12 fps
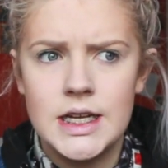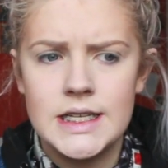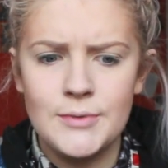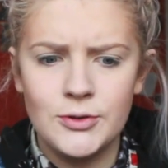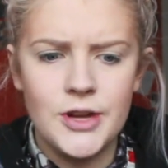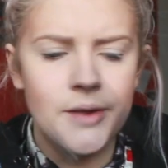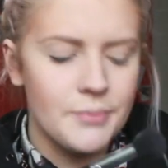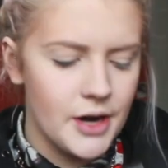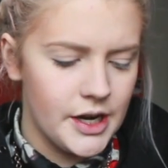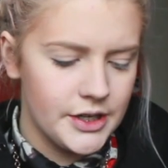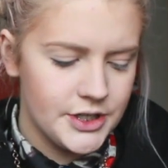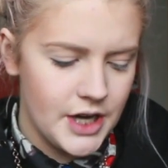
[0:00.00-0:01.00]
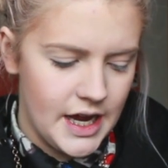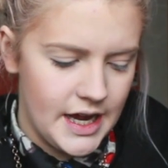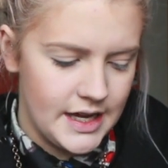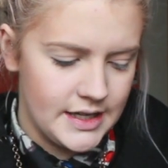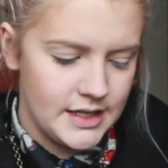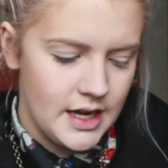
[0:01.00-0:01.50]
small dome brush,
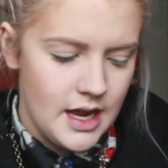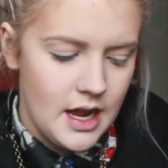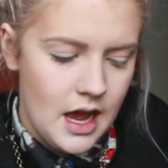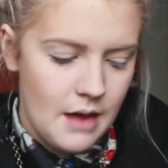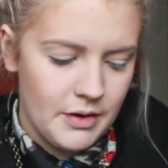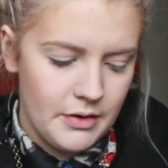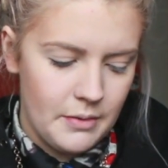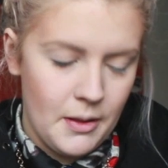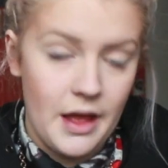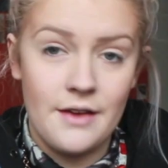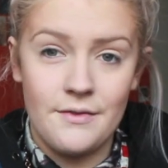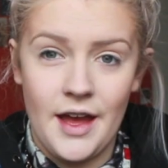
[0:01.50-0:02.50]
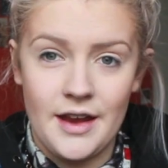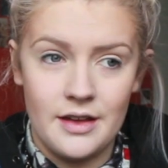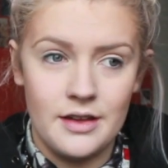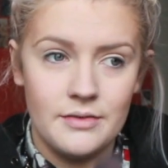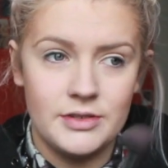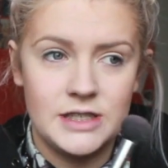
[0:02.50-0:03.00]
and I'm going to apply
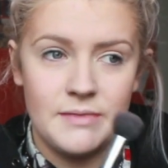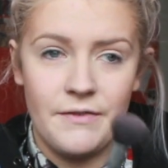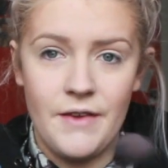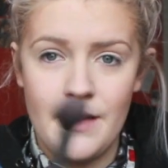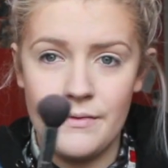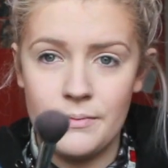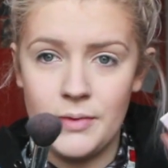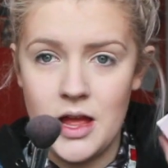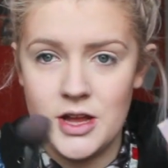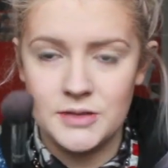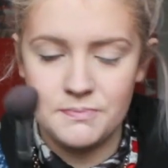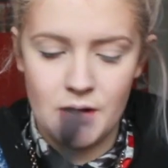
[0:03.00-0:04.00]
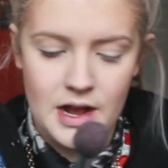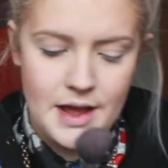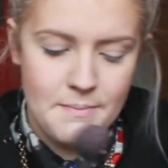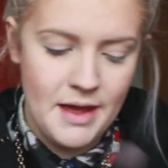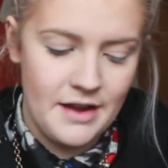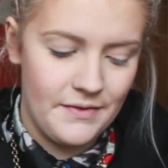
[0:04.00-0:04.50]
Havana, which is my favourite blush
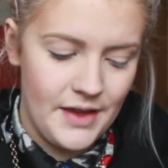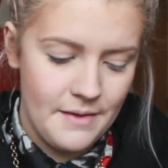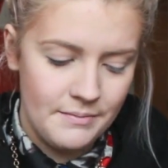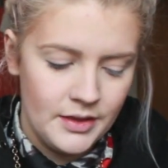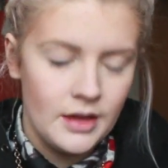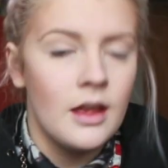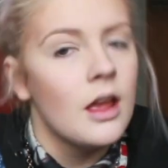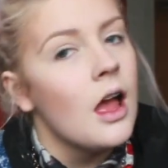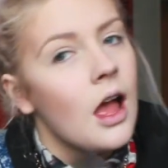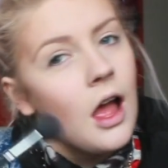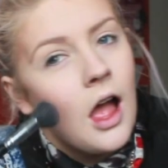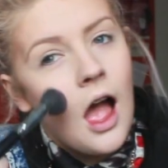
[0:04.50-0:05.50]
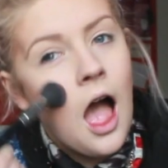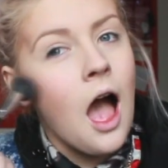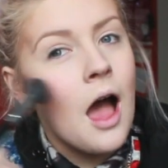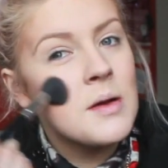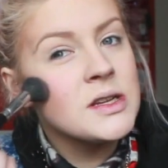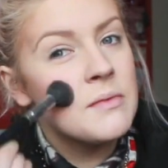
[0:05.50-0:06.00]
by Benefit.
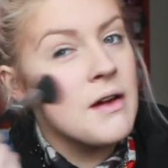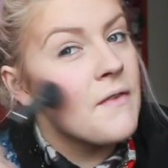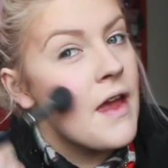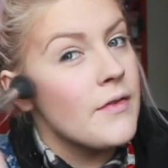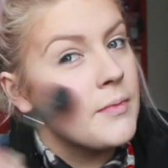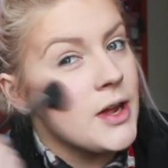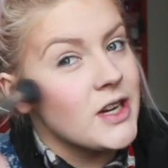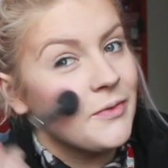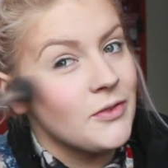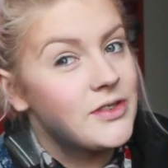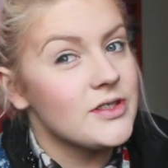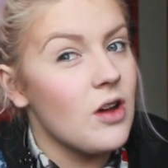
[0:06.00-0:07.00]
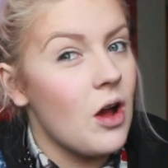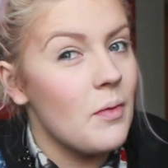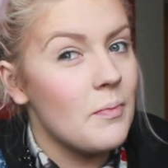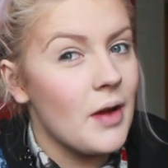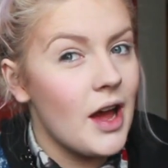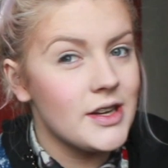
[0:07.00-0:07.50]
It's not my favourite blush full
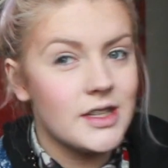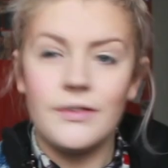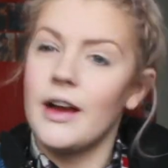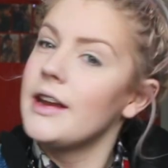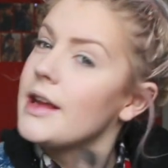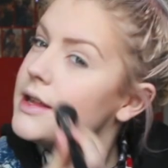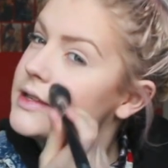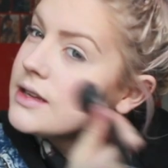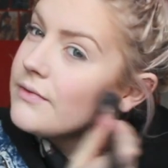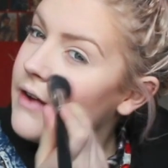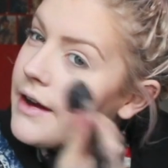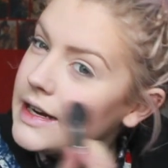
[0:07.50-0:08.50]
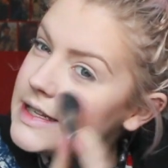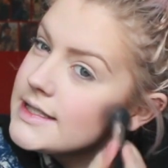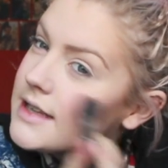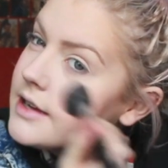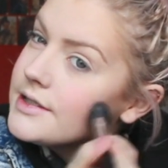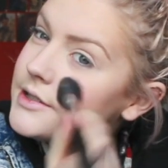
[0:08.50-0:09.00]
stop, but I just find it's very
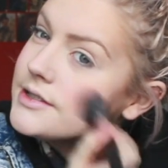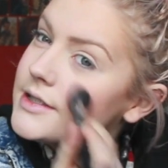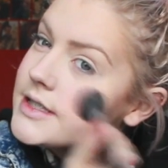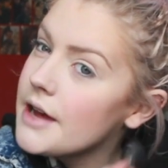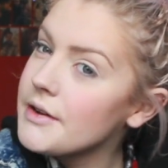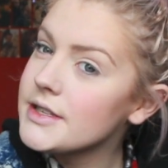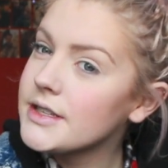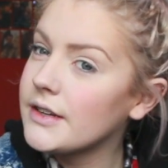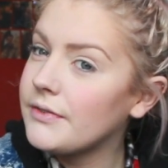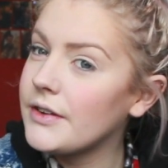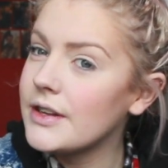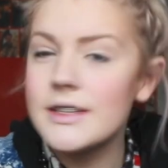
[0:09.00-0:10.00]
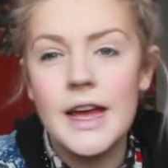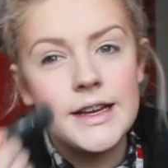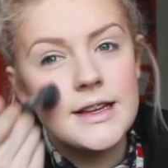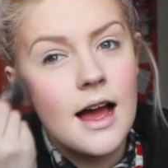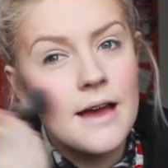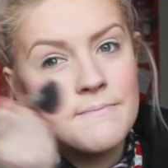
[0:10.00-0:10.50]
subtle, so it's good for
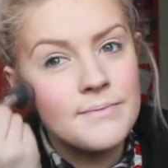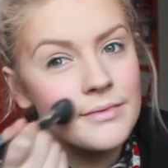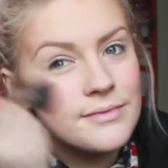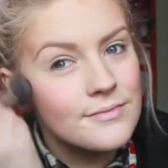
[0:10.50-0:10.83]
daytime.